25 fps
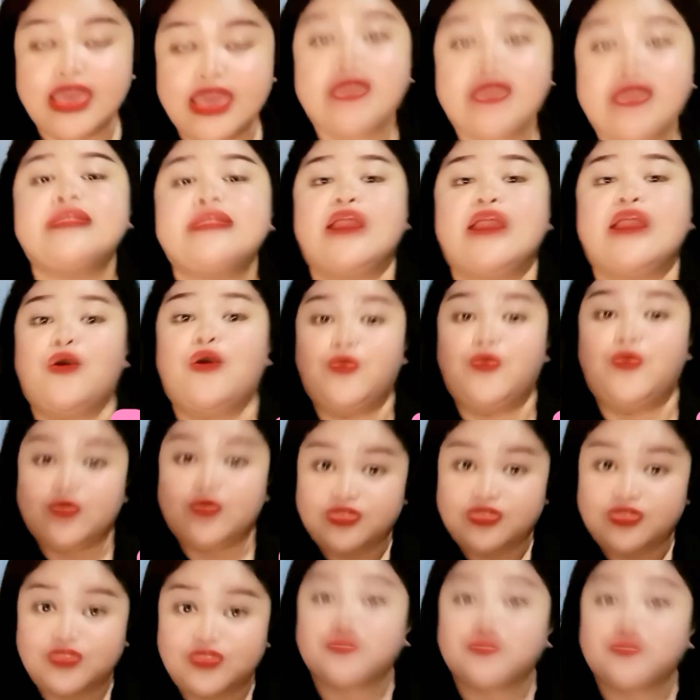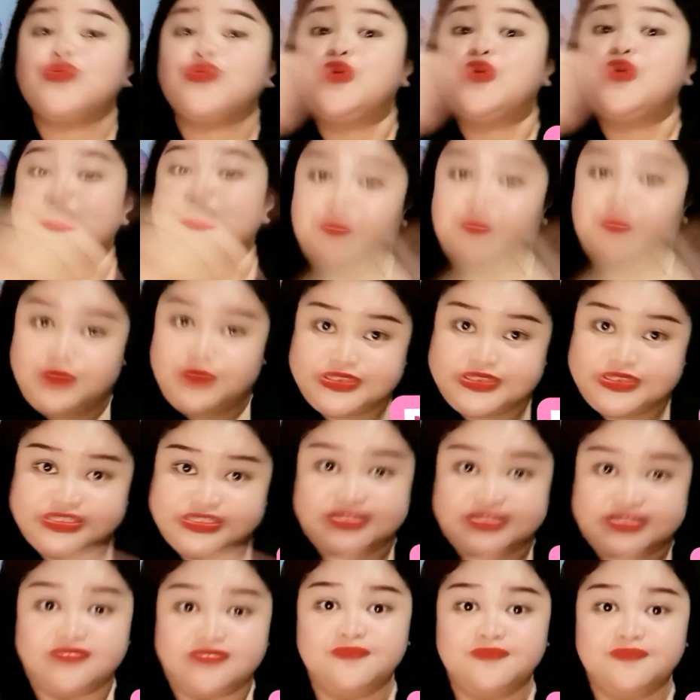Now, the third
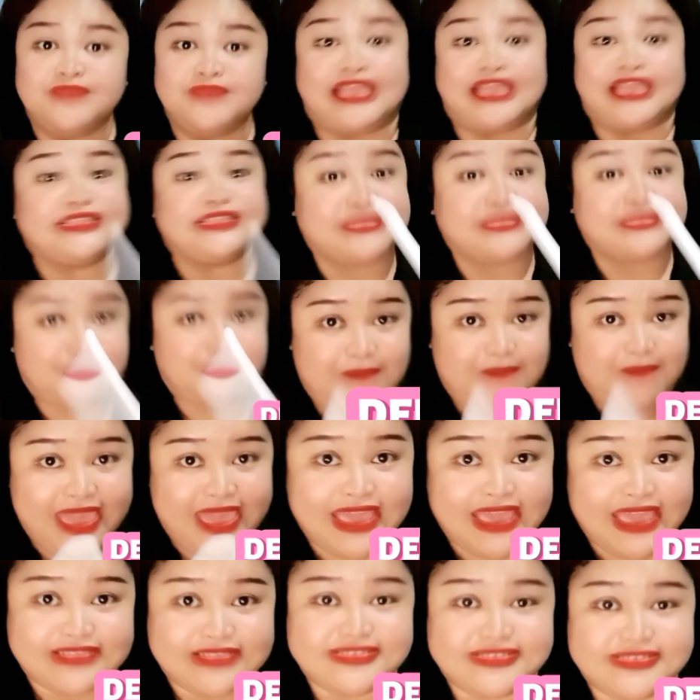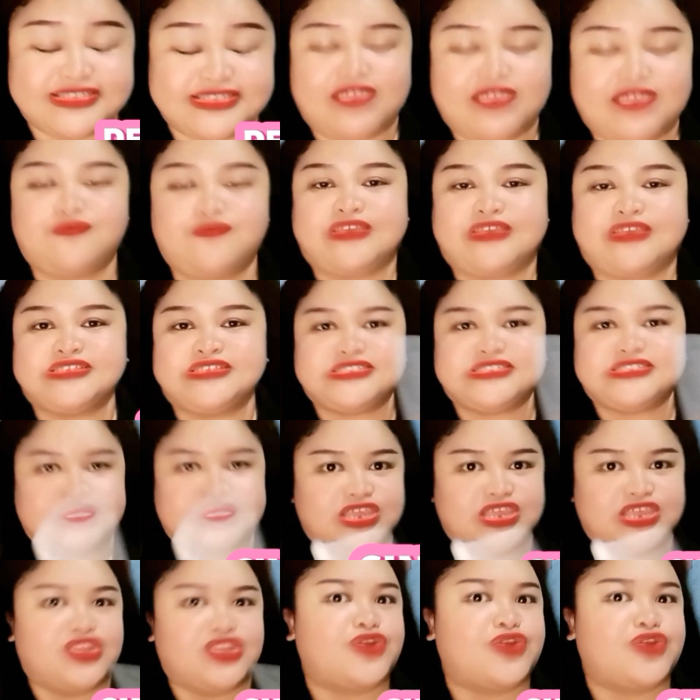person, it depends if it's
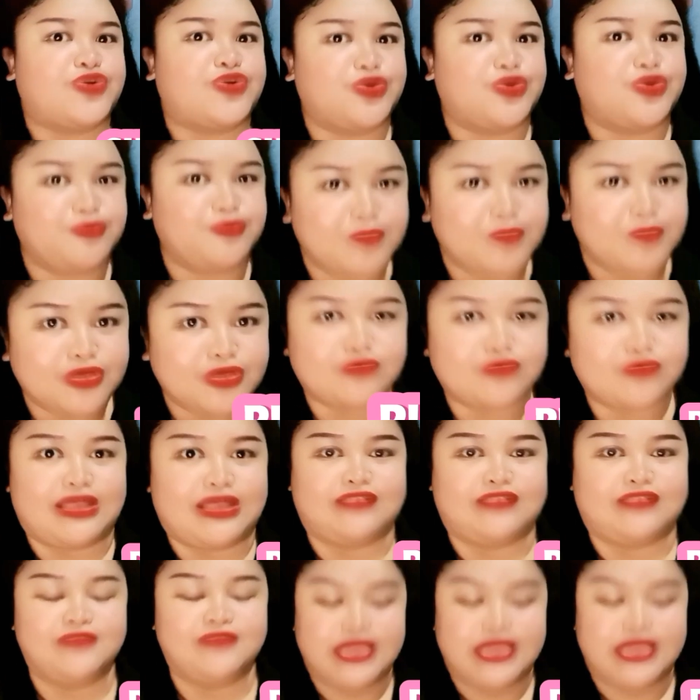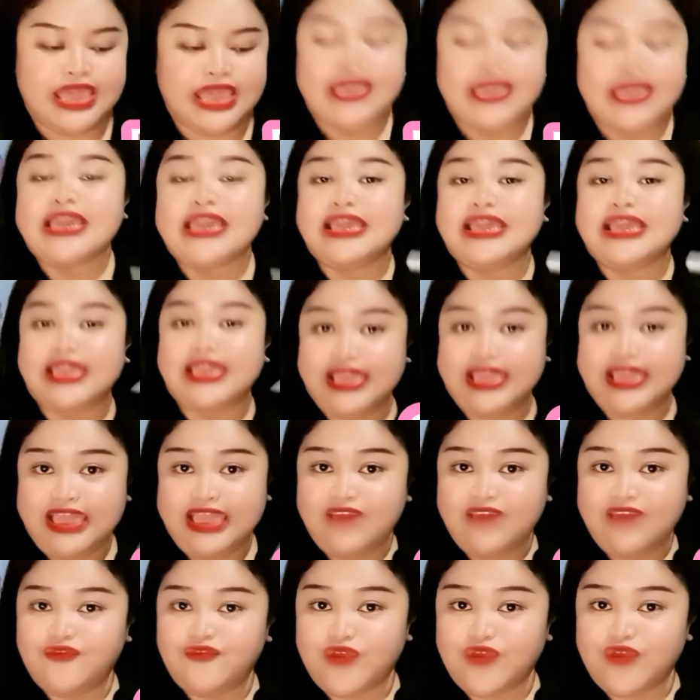singular or plural. He
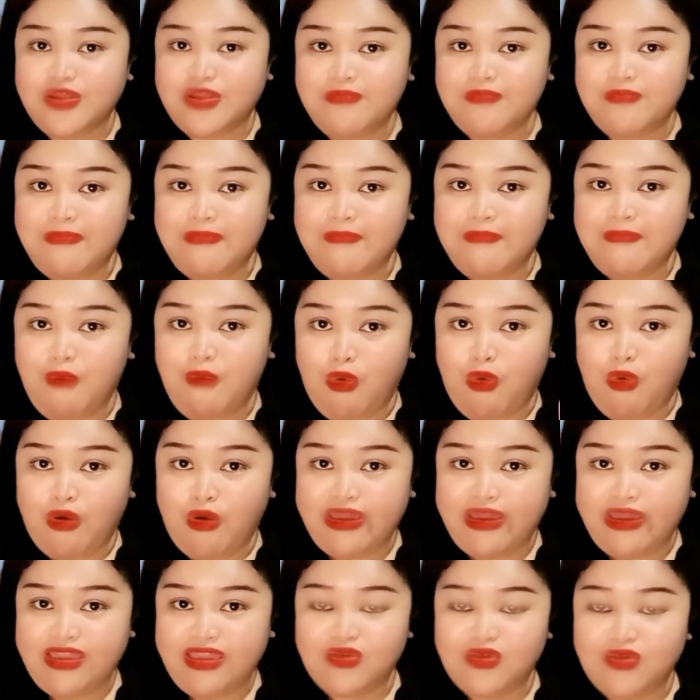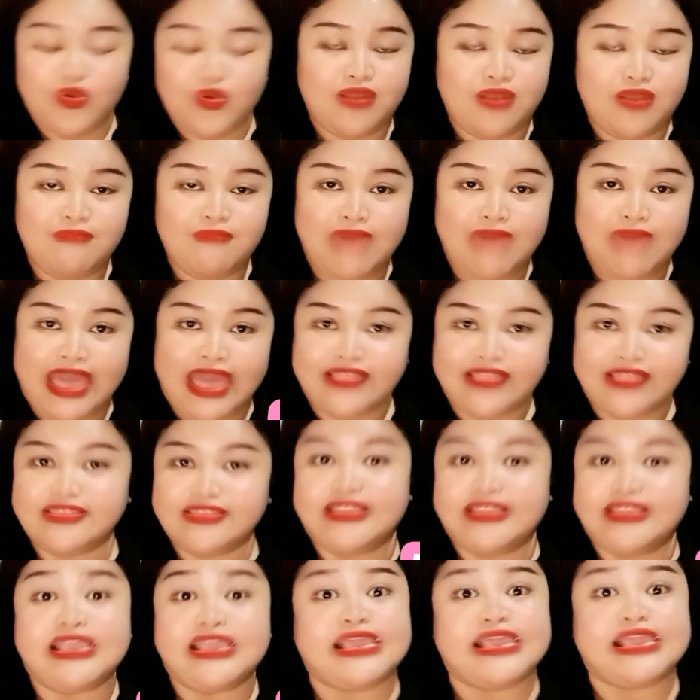for a boy or a man, then
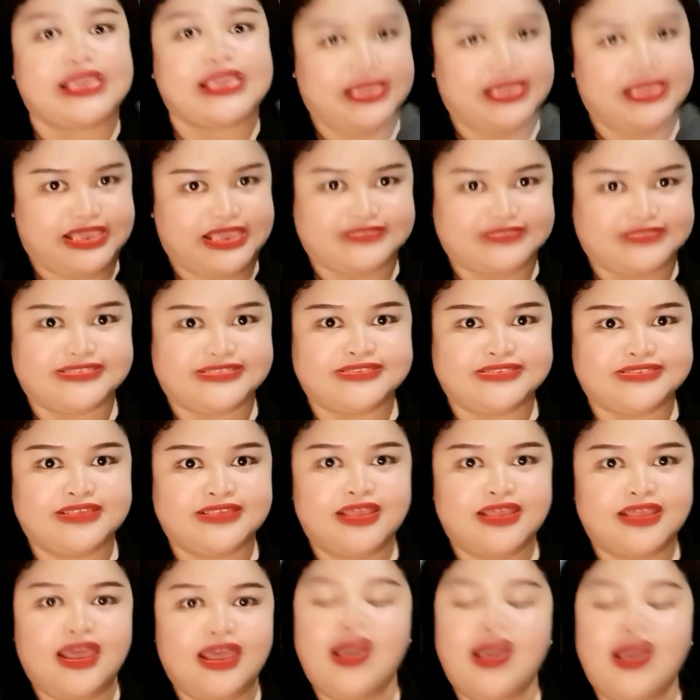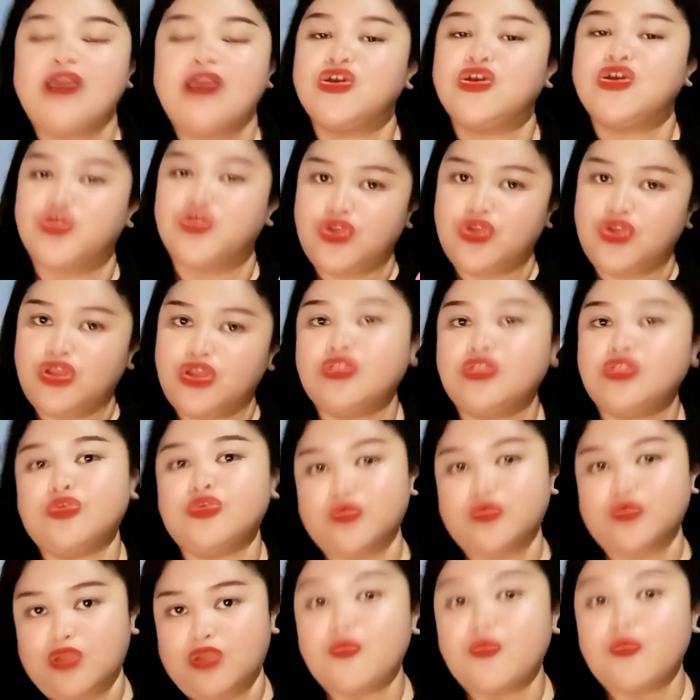he is. Girl or
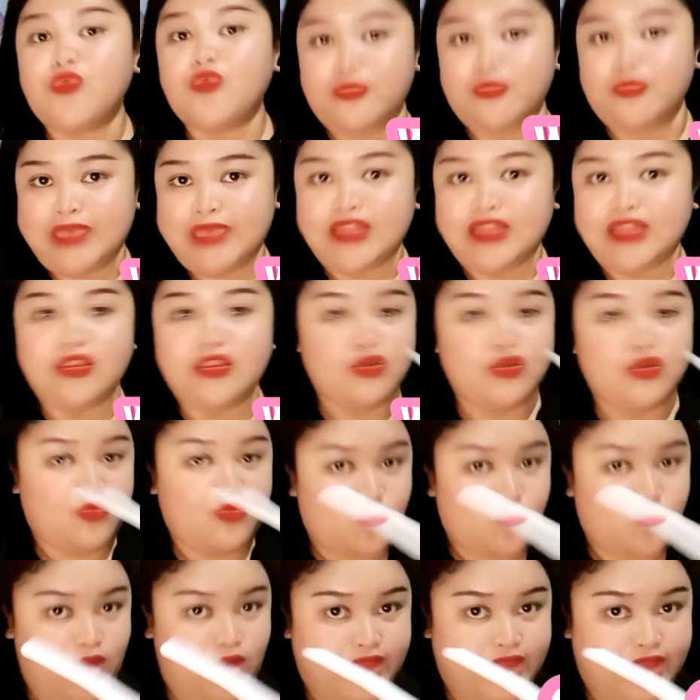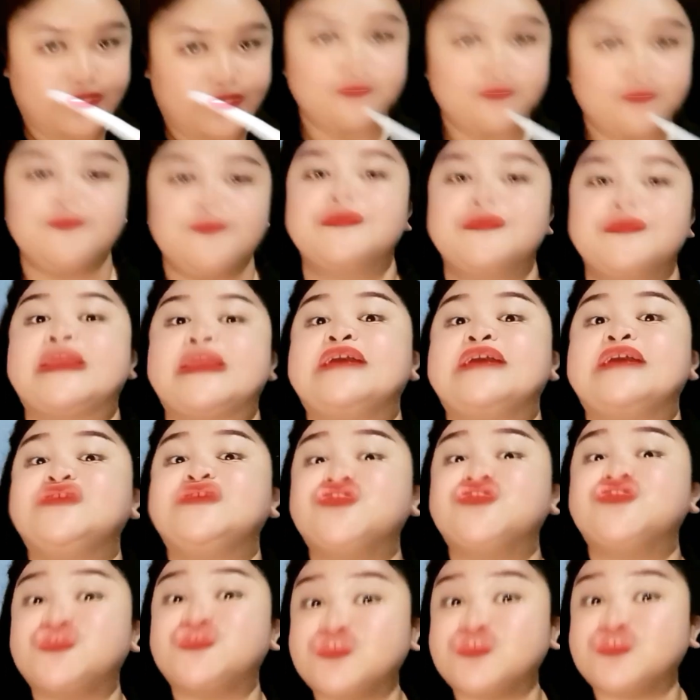a woman, one,
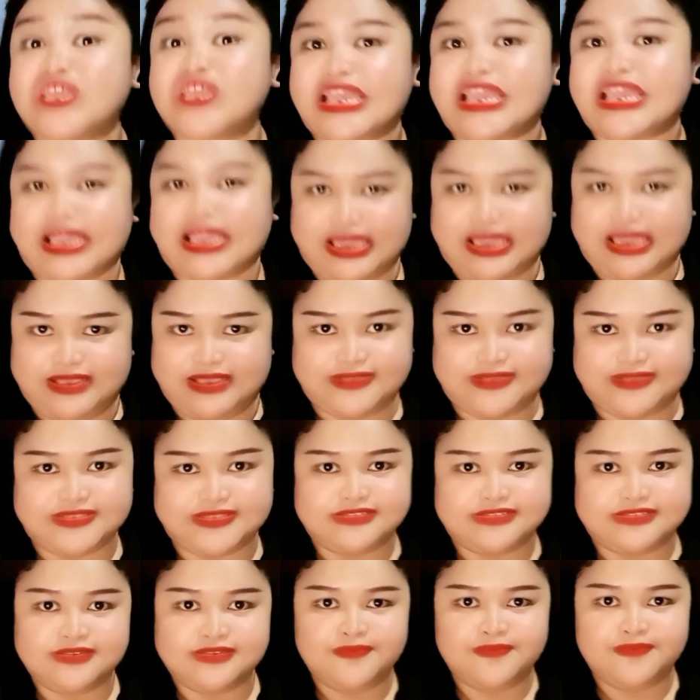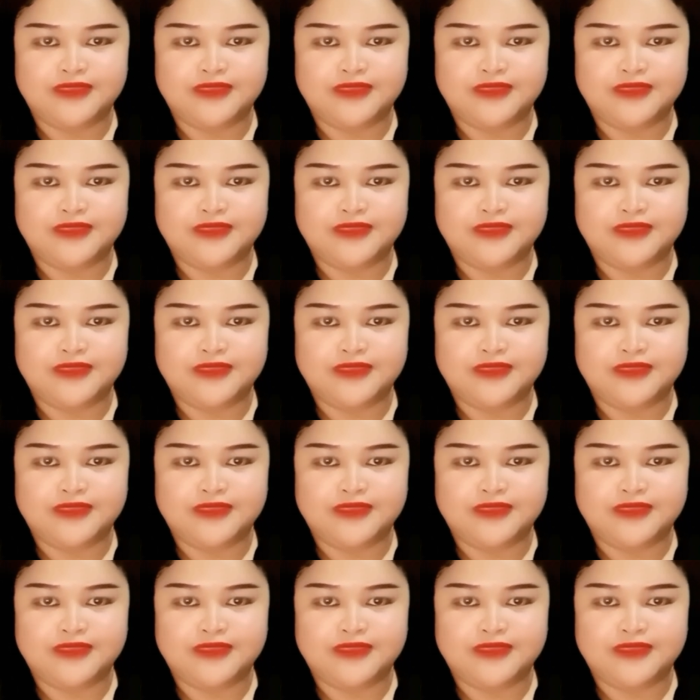she is.